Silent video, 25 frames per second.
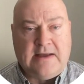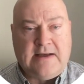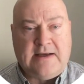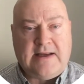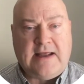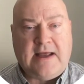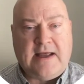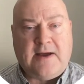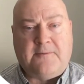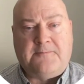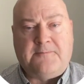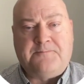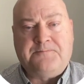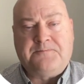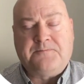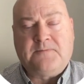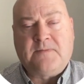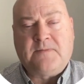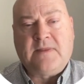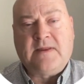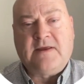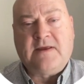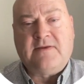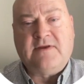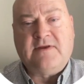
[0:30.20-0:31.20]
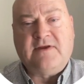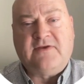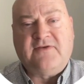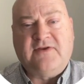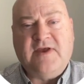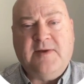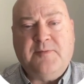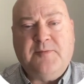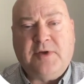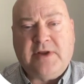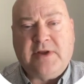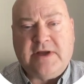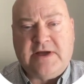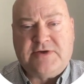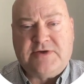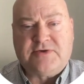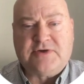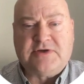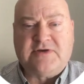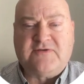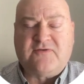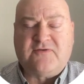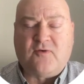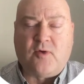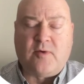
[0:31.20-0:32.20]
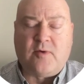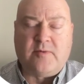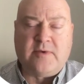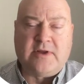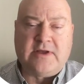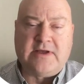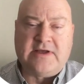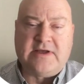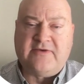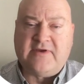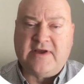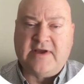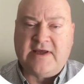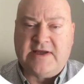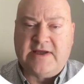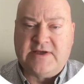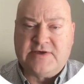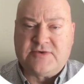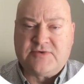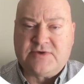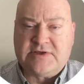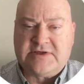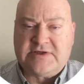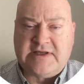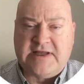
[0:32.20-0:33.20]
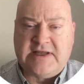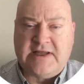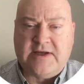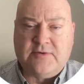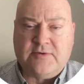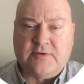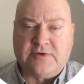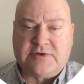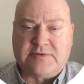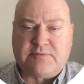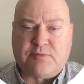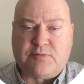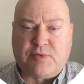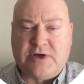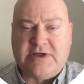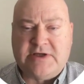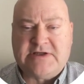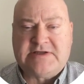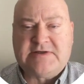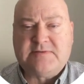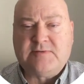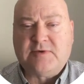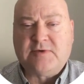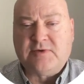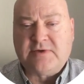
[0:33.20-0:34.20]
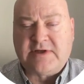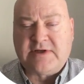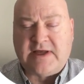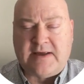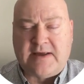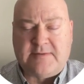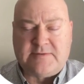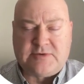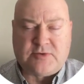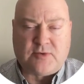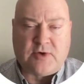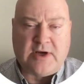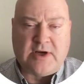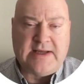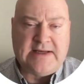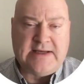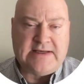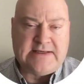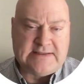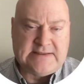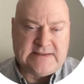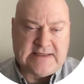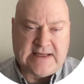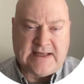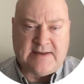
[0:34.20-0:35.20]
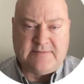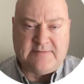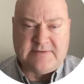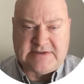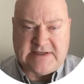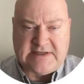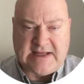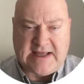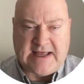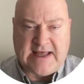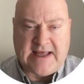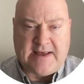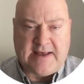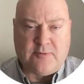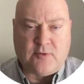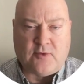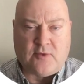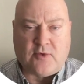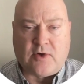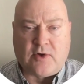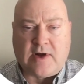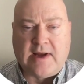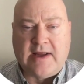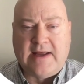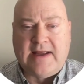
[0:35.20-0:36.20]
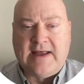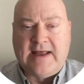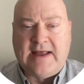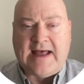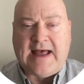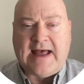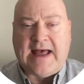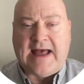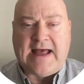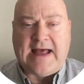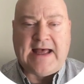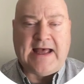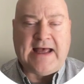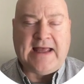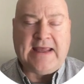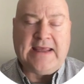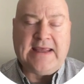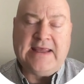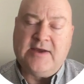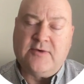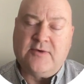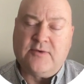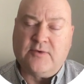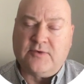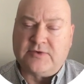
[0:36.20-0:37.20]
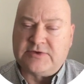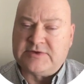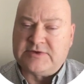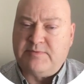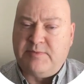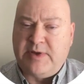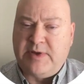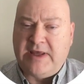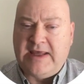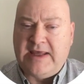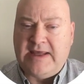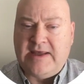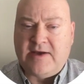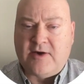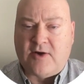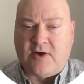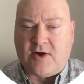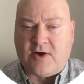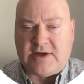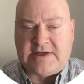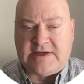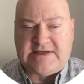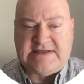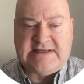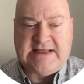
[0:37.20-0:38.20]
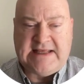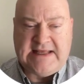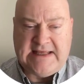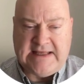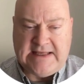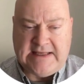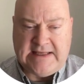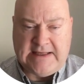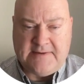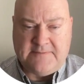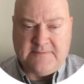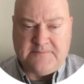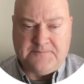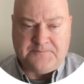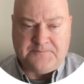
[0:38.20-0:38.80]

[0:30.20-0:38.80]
Now, the simple interest formula is interest equals principal times rate times time, or I equals PRT.